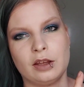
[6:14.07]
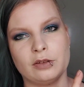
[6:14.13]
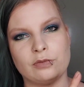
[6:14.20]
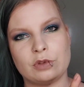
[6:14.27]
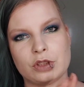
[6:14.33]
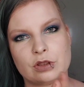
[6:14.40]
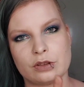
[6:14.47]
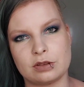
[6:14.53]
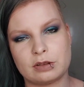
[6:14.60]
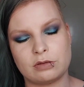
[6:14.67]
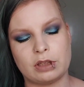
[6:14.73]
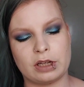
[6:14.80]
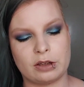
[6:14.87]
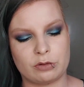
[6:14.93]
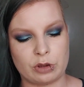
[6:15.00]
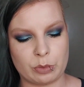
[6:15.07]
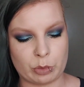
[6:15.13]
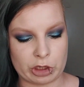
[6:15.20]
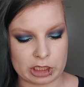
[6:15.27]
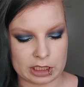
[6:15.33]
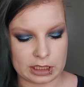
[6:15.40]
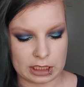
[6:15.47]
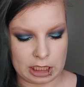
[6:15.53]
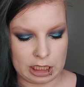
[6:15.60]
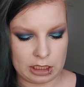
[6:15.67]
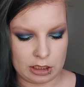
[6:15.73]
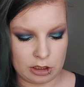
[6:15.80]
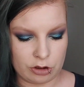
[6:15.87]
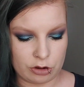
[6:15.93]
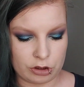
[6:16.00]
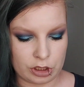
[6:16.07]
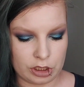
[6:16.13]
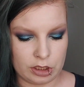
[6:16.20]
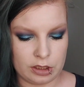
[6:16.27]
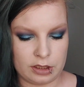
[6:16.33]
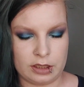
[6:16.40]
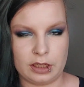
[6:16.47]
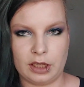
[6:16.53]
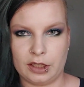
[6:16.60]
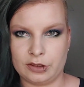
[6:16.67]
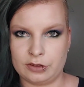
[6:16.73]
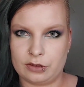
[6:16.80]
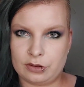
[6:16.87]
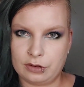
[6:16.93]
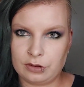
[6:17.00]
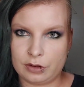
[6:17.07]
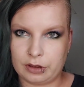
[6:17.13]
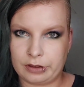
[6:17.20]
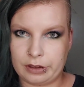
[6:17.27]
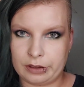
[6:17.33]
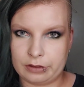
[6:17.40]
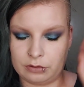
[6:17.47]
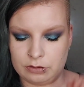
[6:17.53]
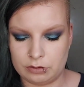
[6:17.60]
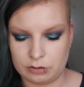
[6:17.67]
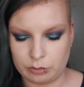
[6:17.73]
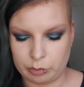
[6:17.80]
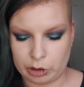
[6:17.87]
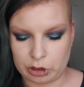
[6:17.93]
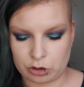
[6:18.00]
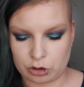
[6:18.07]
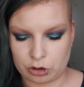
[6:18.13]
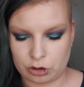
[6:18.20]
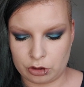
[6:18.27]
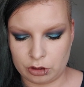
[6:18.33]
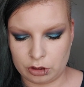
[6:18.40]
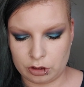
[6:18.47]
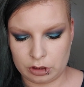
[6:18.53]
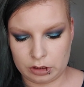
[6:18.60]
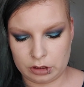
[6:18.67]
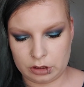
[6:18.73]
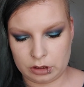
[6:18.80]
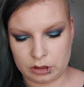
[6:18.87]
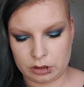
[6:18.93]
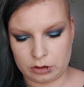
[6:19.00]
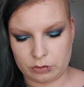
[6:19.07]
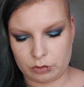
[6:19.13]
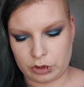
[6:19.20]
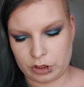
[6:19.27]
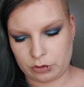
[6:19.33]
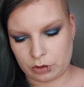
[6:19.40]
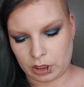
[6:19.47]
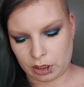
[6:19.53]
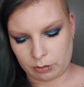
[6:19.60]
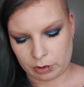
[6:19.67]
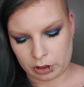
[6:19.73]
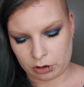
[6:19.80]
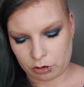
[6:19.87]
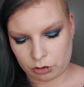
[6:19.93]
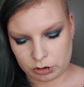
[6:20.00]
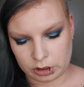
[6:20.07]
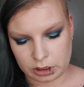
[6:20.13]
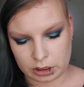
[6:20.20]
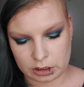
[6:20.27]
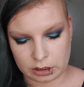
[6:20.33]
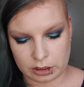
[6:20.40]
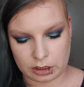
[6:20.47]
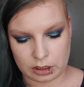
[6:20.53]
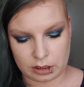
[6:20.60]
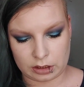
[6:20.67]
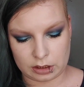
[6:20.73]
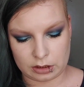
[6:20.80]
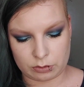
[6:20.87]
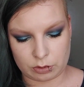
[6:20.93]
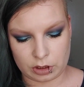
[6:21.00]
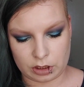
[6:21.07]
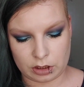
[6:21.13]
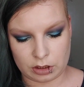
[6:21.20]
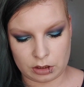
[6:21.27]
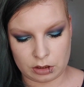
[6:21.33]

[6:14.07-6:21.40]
Just that I repressed in here. And again, picture, which way am I holding it? I think this way.